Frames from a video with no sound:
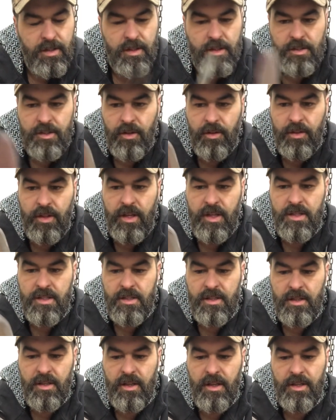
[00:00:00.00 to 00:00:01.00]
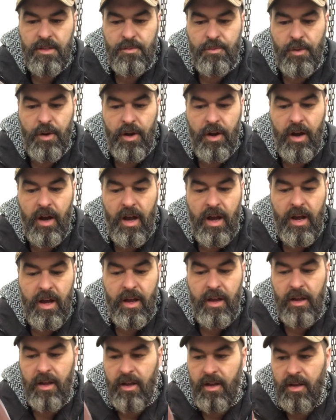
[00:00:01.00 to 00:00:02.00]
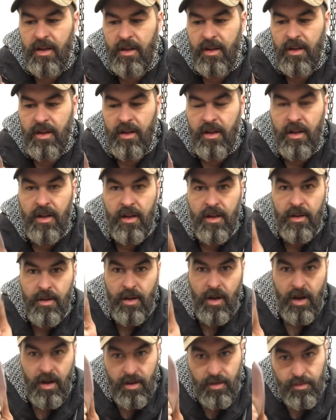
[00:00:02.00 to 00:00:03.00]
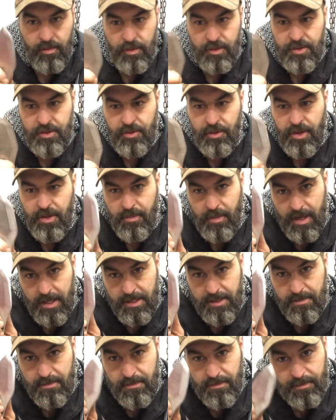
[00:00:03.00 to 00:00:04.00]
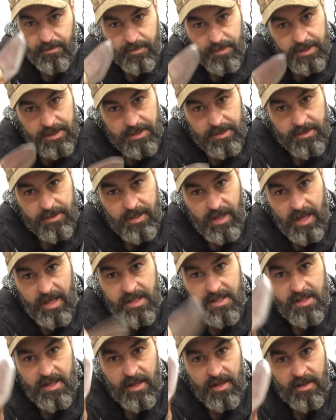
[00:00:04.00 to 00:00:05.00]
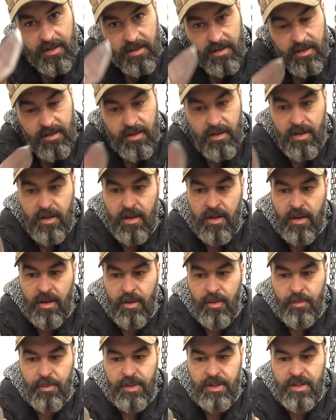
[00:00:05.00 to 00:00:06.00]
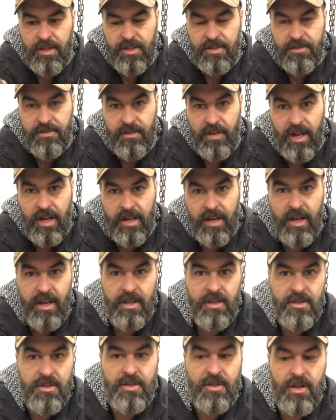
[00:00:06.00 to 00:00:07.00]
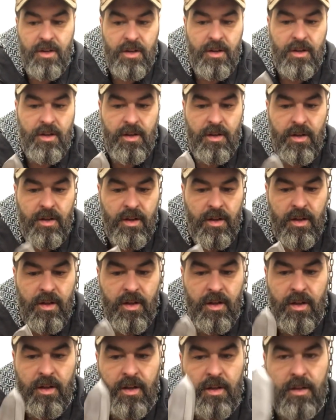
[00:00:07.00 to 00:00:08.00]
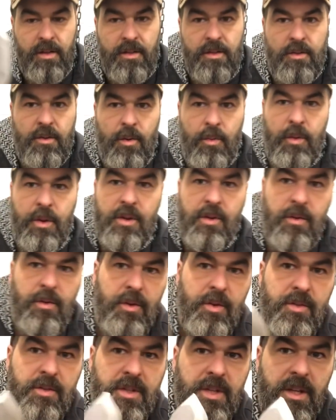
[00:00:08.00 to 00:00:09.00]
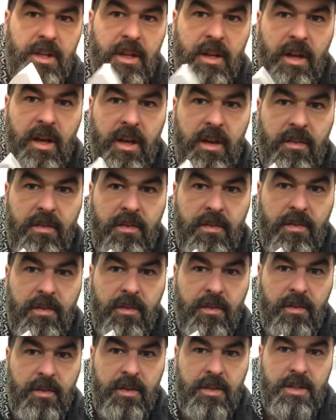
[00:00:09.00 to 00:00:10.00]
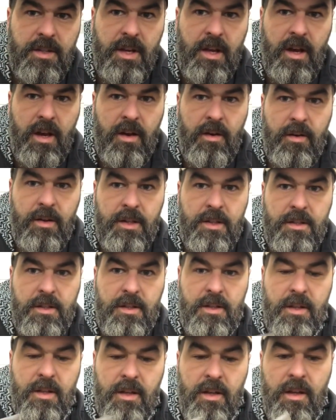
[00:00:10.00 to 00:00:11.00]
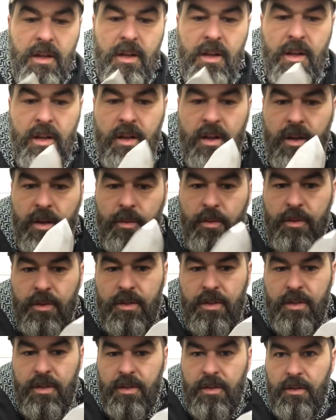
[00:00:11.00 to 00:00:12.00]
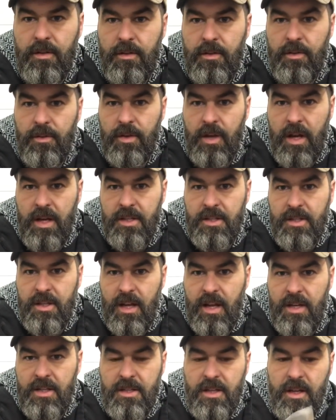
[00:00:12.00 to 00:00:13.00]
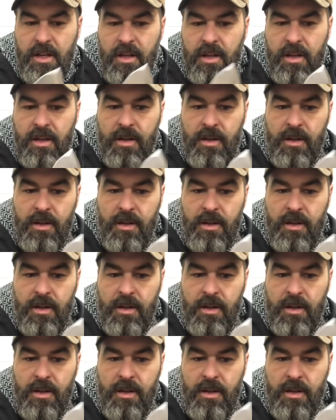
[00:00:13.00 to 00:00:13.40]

So this is where I was doing my slicing with this flat edge. So when you're using the knife, you see how it would do nice slicing.